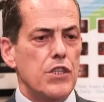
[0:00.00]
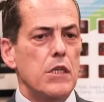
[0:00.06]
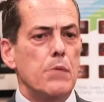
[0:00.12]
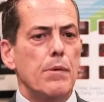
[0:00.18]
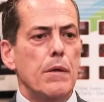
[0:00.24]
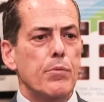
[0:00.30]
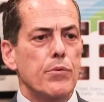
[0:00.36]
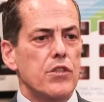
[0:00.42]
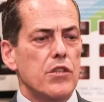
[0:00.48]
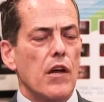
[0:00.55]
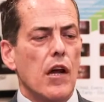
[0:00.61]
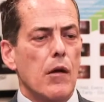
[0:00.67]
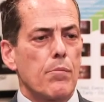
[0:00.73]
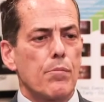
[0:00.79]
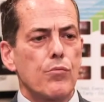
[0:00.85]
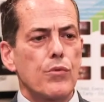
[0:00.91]
We see people
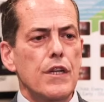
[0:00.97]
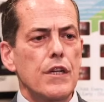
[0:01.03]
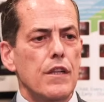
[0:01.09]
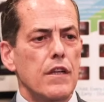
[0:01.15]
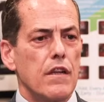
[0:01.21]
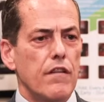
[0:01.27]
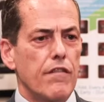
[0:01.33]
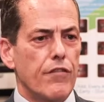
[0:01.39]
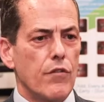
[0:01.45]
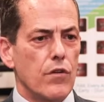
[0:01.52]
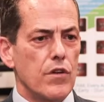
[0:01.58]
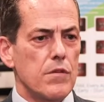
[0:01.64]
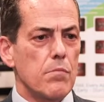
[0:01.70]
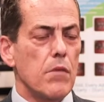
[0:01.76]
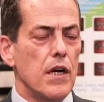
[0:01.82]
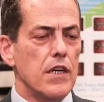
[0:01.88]
stop breathing for
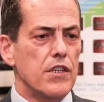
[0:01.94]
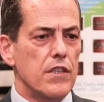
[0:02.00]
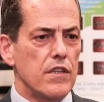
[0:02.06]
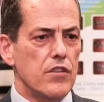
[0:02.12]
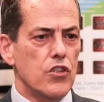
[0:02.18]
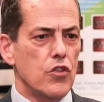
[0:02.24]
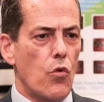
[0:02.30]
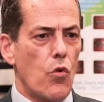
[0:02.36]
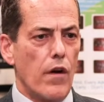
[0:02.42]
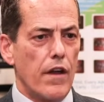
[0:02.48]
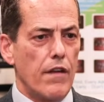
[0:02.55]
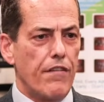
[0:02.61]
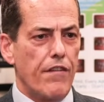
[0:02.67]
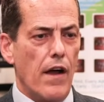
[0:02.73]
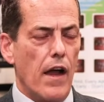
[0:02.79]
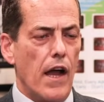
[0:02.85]
as much as
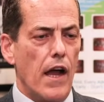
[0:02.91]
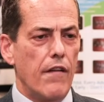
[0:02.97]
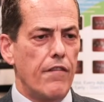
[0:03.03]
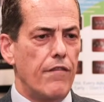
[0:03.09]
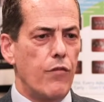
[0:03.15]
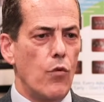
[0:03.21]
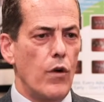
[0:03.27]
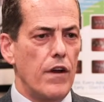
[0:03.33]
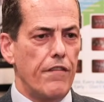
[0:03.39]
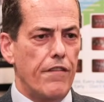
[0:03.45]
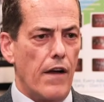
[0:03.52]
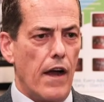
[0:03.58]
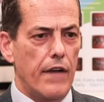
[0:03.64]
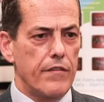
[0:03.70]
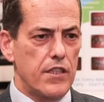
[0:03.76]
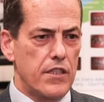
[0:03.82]
25,
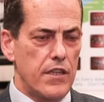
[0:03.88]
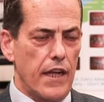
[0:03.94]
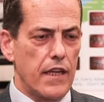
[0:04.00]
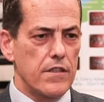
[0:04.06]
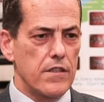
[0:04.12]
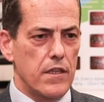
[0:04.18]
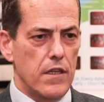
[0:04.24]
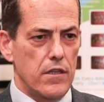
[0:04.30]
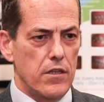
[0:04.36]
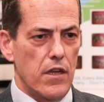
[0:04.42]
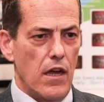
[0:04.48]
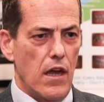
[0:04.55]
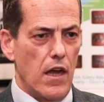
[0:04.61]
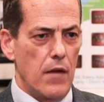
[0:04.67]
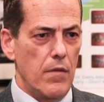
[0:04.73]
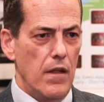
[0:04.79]
45 seconds at a
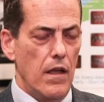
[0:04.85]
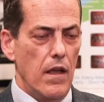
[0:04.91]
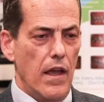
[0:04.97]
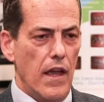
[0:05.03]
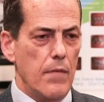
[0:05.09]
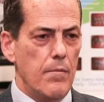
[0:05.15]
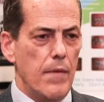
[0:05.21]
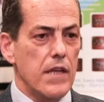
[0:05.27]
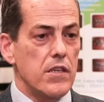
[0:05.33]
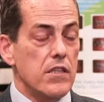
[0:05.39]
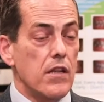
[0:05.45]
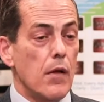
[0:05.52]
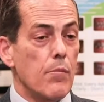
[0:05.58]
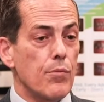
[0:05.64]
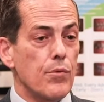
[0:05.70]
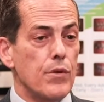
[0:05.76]
time, and may
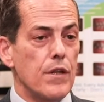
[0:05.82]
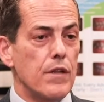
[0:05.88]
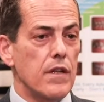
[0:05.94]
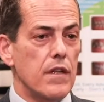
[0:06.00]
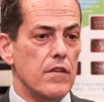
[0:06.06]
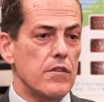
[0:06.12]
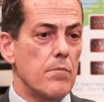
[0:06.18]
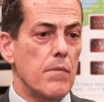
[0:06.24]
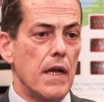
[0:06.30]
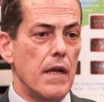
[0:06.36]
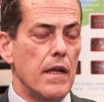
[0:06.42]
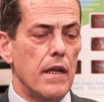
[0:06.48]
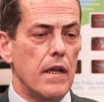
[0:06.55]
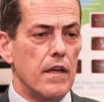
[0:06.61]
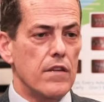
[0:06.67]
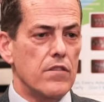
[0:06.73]
stop breathing as
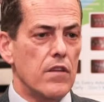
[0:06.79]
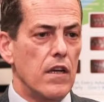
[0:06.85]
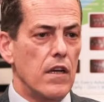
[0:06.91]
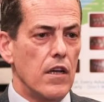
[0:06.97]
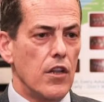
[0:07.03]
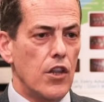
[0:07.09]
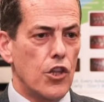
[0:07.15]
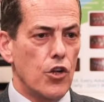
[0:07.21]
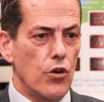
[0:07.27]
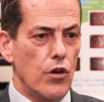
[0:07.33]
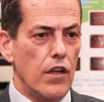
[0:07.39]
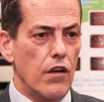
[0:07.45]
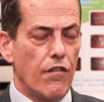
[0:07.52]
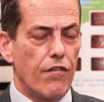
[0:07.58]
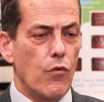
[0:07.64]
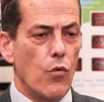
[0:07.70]
many as
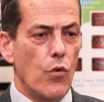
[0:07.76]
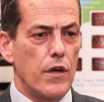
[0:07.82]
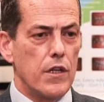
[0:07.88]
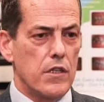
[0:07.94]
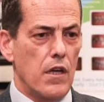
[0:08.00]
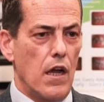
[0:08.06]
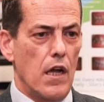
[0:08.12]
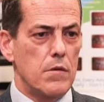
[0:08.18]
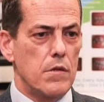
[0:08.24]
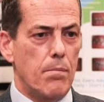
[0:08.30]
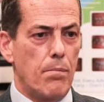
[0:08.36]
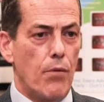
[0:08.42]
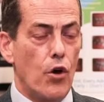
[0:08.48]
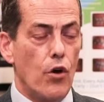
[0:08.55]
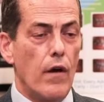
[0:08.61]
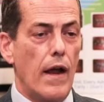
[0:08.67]
30 or 40 times
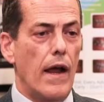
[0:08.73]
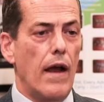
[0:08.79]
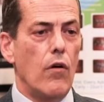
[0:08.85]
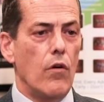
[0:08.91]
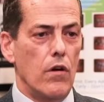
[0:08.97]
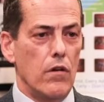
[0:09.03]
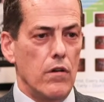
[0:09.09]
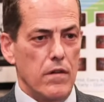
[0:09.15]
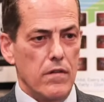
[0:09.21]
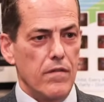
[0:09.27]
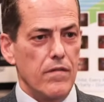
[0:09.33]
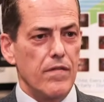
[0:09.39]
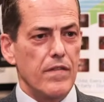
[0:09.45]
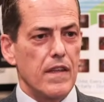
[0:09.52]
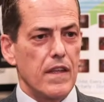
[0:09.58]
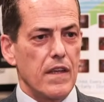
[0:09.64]
per hour
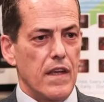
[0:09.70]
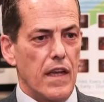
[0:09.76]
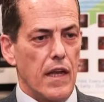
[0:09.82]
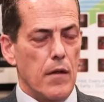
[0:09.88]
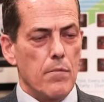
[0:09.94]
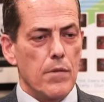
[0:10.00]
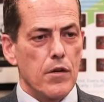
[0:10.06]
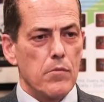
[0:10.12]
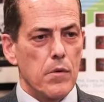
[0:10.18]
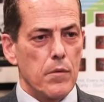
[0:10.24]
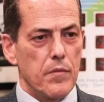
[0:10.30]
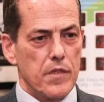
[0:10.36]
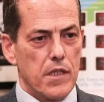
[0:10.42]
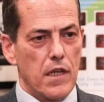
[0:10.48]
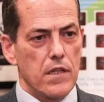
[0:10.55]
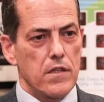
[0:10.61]
at a minimum
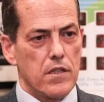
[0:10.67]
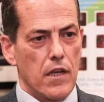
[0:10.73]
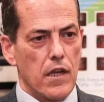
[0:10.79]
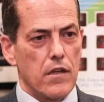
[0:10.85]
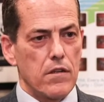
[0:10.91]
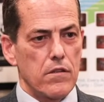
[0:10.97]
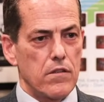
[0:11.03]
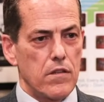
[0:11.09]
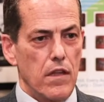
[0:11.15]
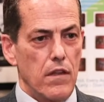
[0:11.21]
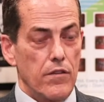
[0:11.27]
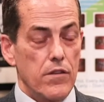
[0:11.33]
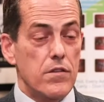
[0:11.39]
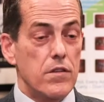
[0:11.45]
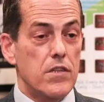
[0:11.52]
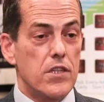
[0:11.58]
of 10 seconds.
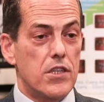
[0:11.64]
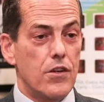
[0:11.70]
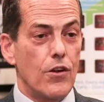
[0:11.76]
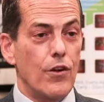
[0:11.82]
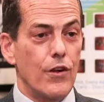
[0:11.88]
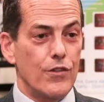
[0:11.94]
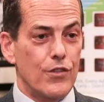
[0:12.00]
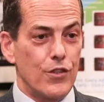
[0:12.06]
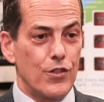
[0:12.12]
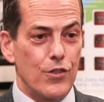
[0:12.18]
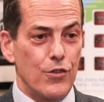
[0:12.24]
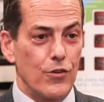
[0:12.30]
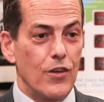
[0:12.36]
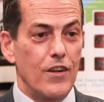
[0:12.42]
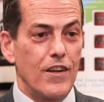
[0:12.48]
This is a serious issue.